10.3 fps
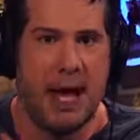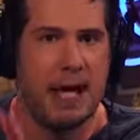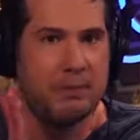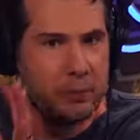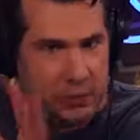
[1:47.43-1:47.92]
I
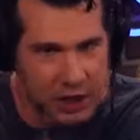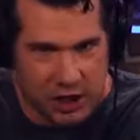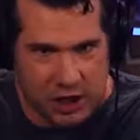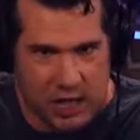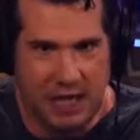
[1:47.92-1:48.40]

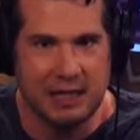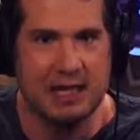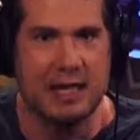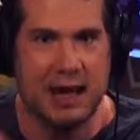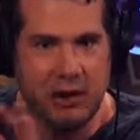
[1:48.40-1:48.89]
appreciate
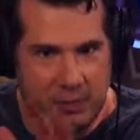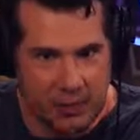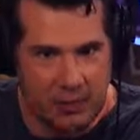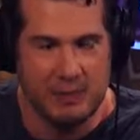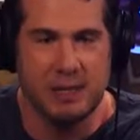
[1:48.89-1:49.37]
the
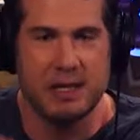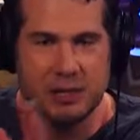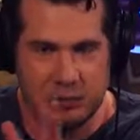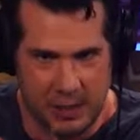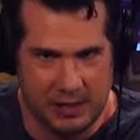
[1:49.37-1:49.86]
accountability being
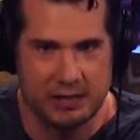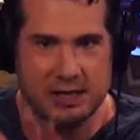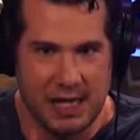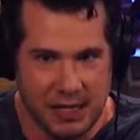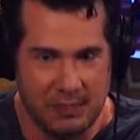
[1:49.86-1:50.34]
expressed in the
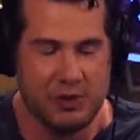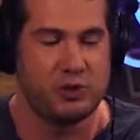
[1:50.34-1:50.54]
sentiment.